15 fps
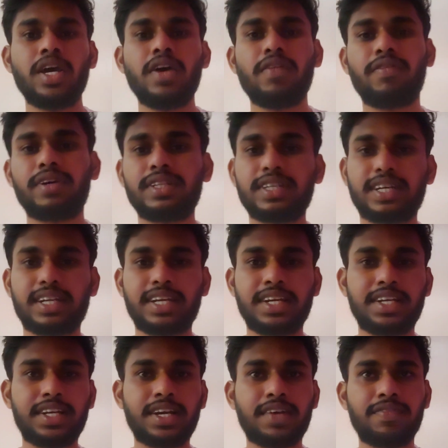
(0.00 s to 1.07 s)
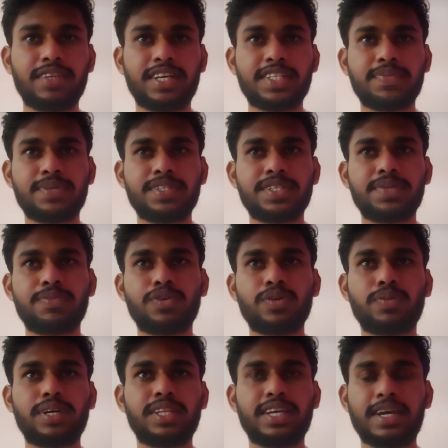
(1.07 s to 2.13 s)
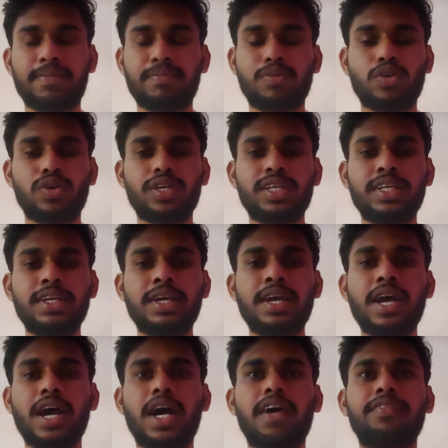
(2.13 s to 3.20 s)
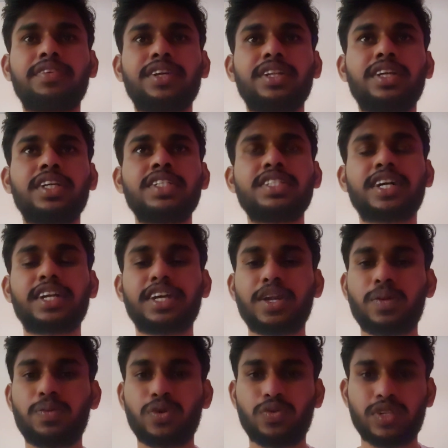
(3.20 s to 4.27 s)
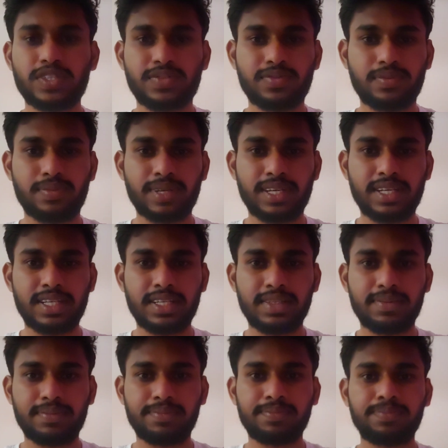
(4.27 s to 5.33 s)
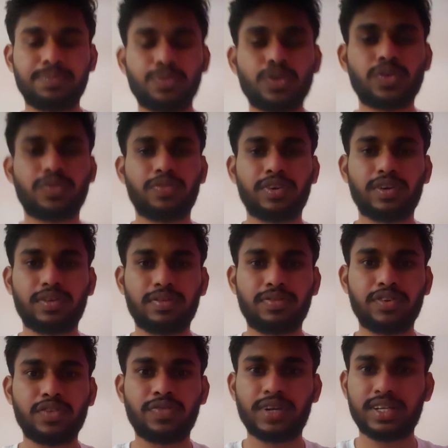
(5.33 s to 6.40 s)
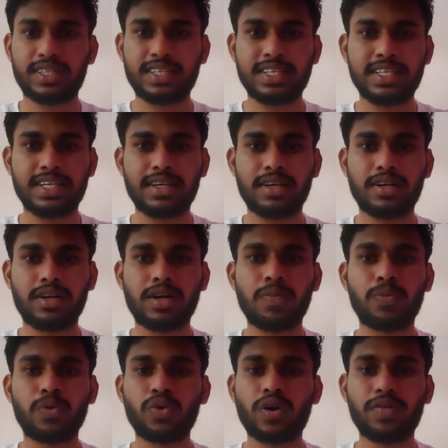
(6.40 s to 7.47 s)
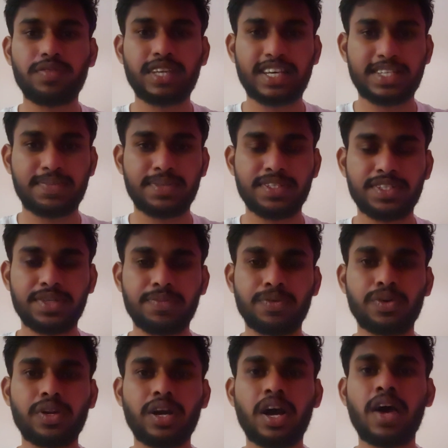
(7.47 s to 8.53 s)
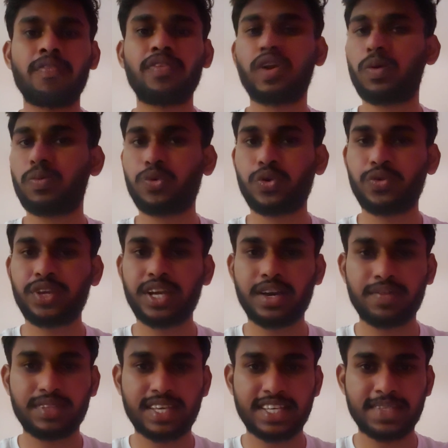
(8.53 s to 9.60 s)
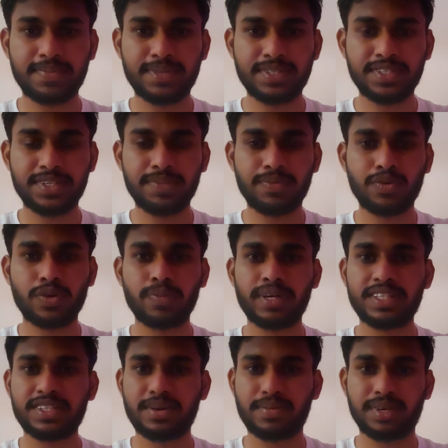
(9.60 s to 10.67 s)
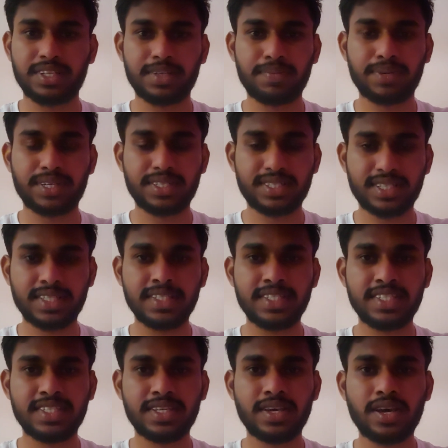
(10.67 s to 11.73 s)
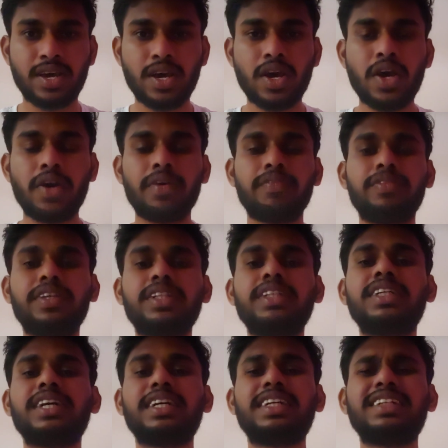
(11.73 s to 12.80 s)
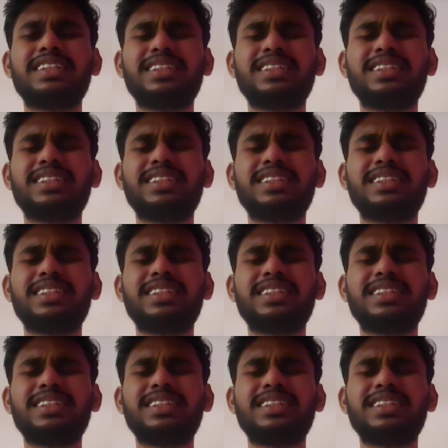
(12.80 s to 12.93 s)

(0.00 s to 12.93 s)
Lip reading: for the creating of the expense report by the employee, after that certain approvals will be put for the approval of the expense report. After approving of the expense report by some other persons, it